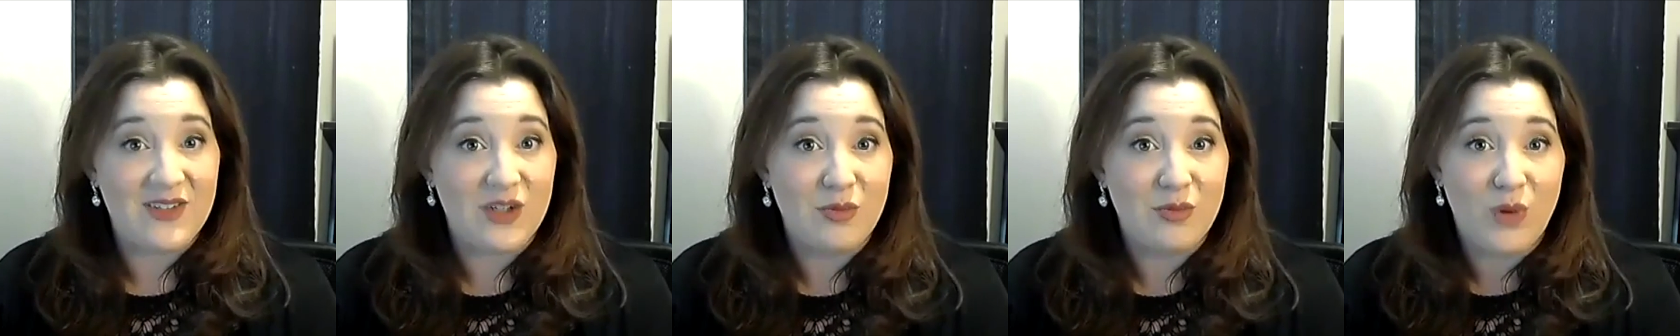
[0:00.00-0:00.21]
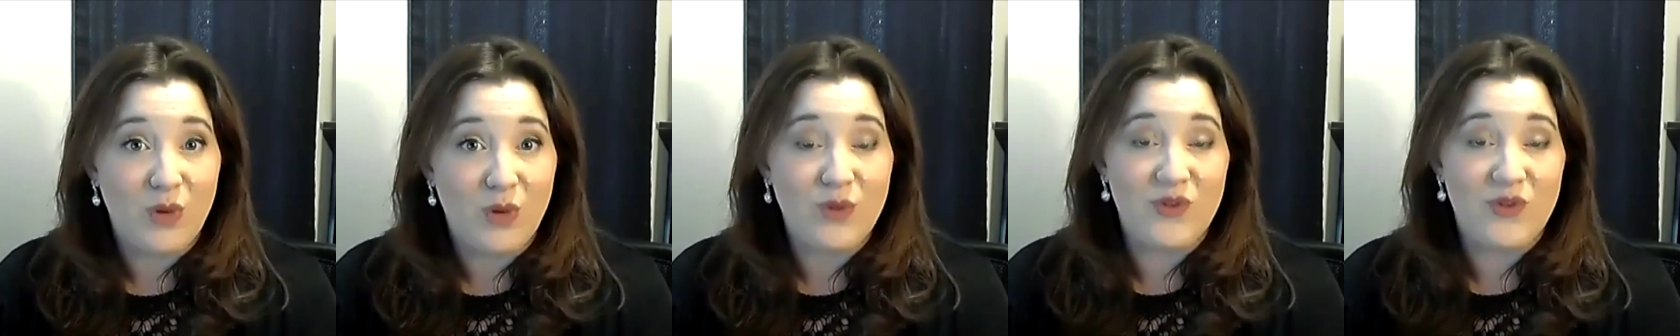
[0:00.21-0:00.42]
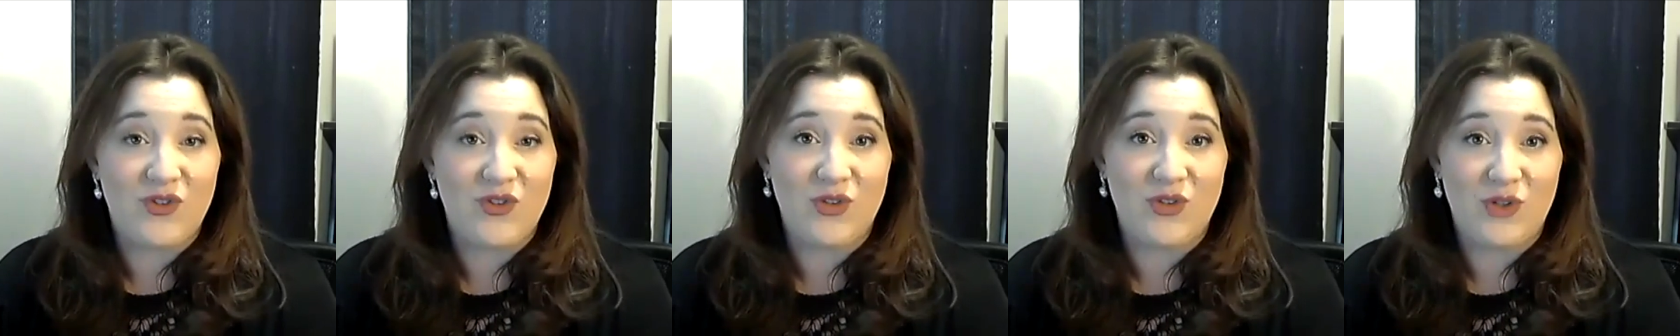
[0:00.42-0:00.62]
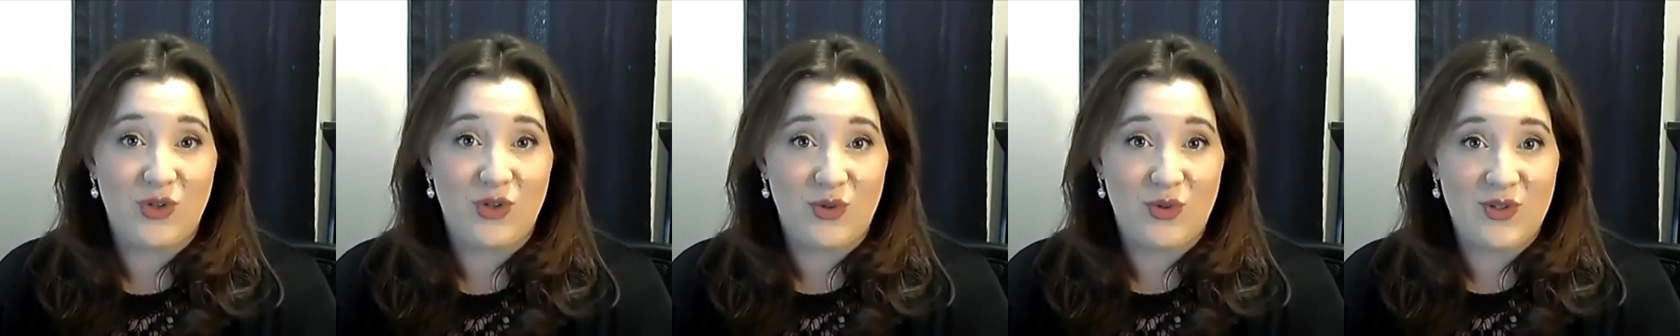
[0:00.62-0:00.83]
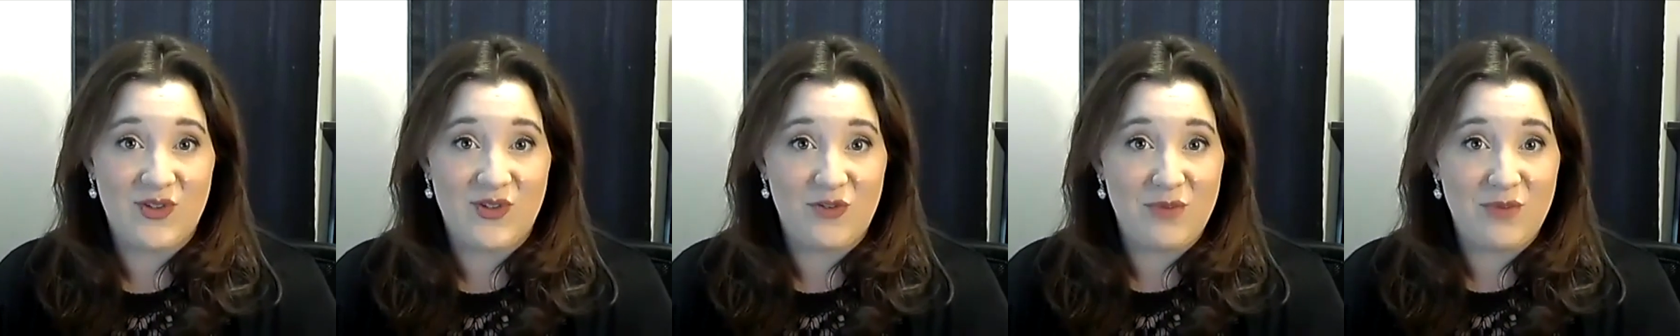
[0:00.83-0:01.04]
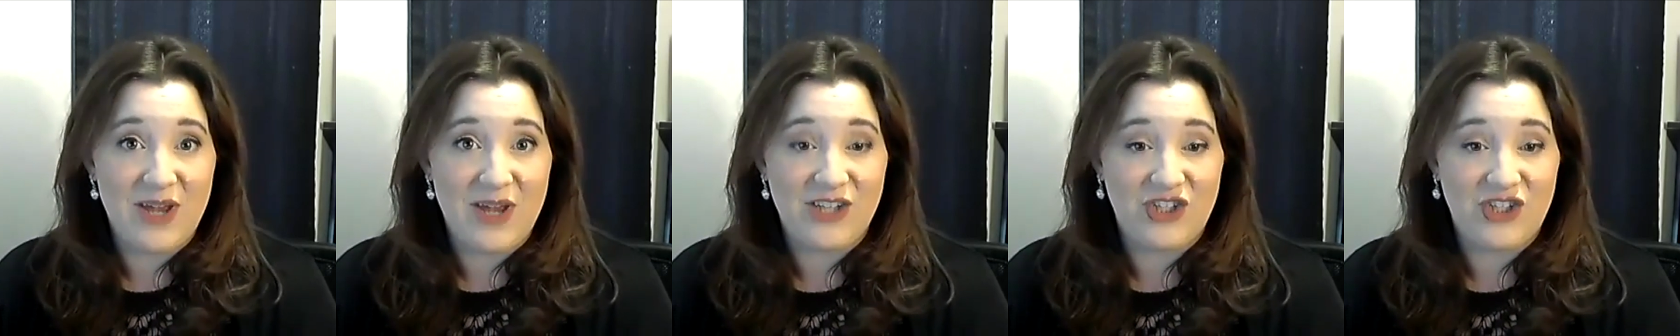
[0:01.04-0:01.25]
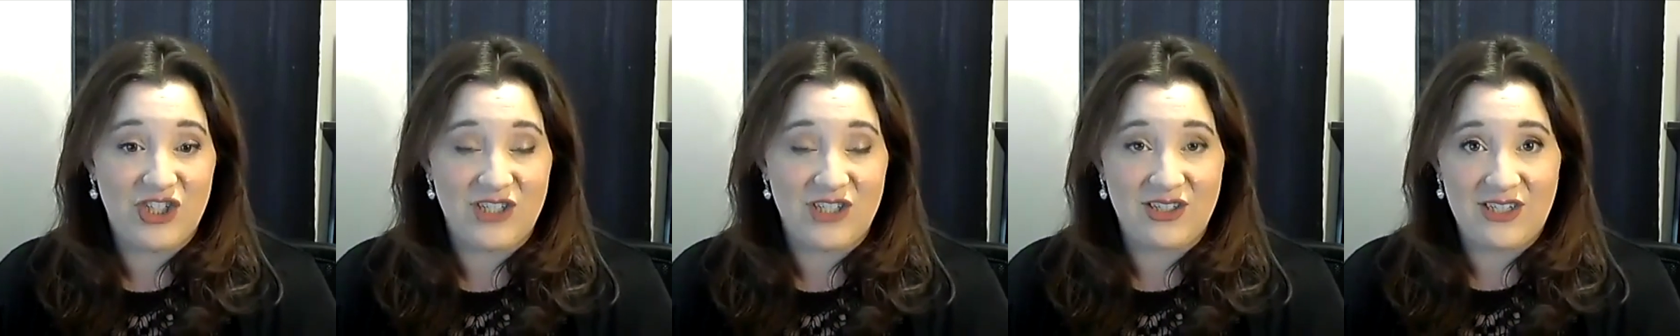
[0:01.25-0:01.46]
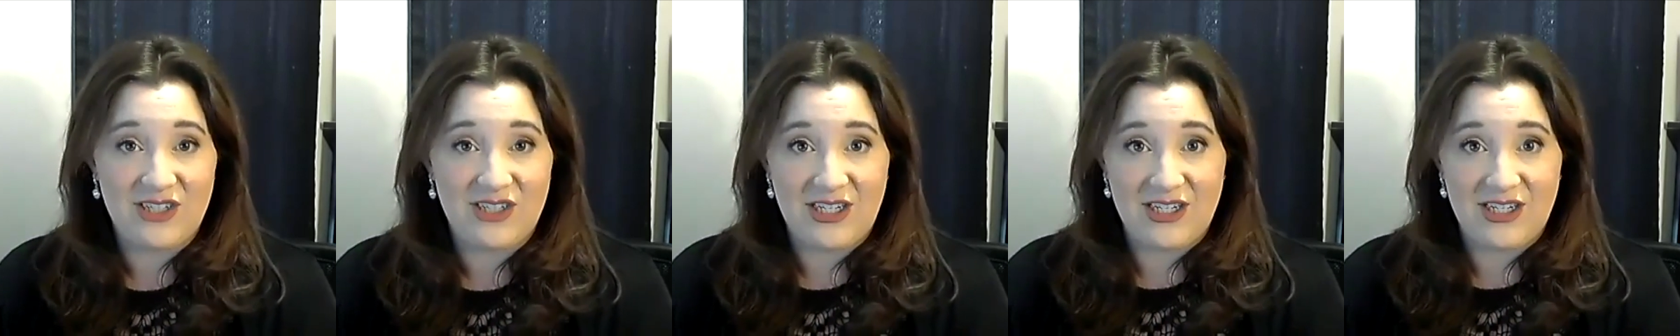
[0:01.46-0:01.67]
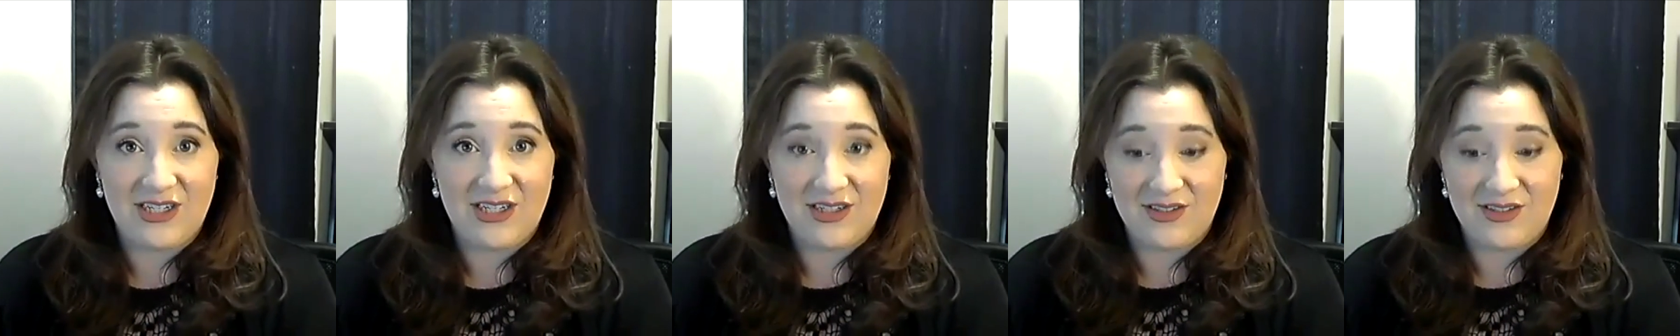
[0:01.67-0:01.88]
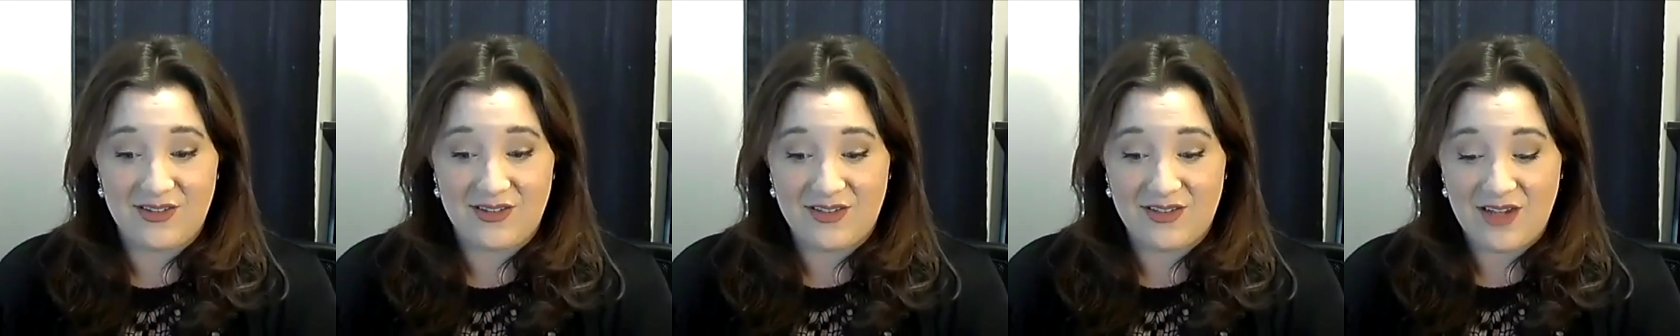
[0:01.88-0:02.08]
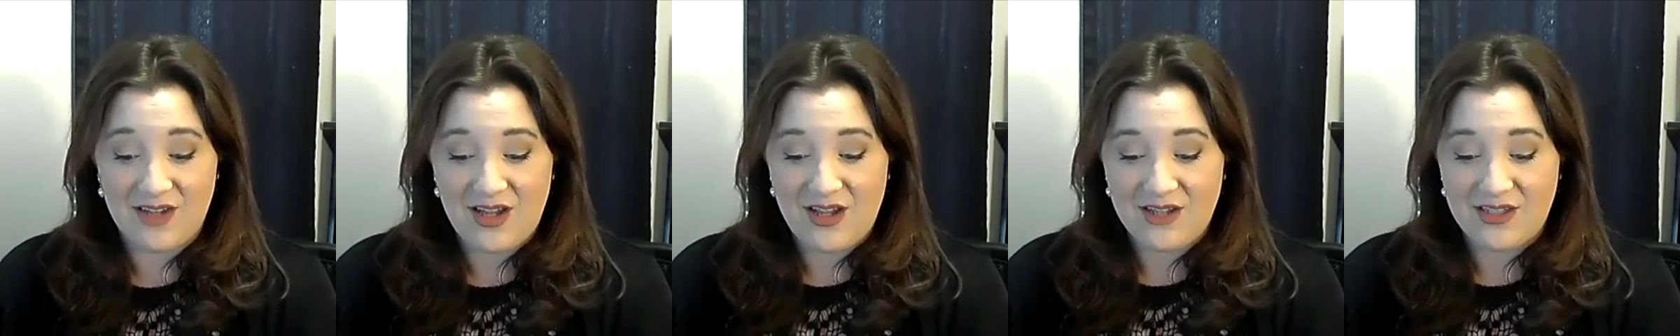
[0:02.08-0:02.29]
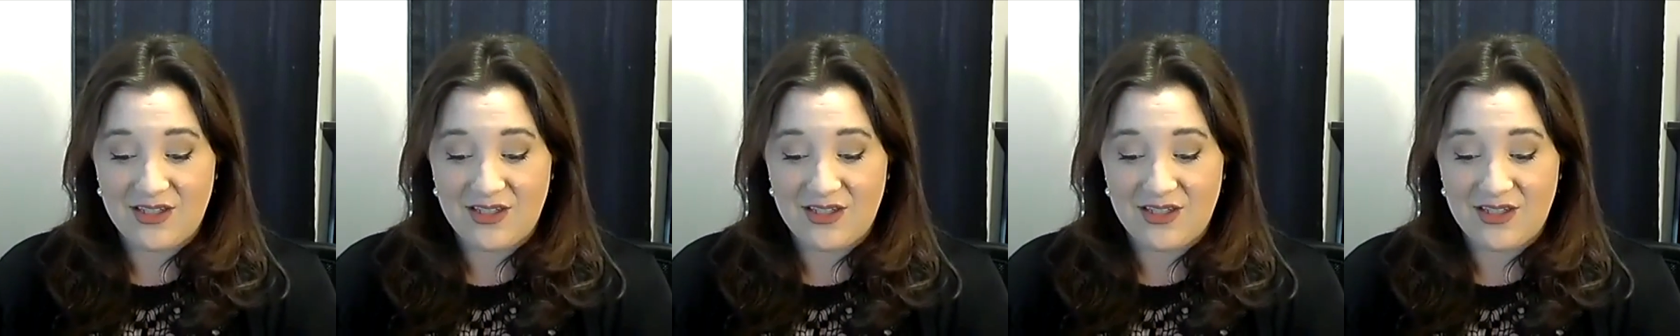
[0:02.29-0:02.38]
composer who, as you mentioned, is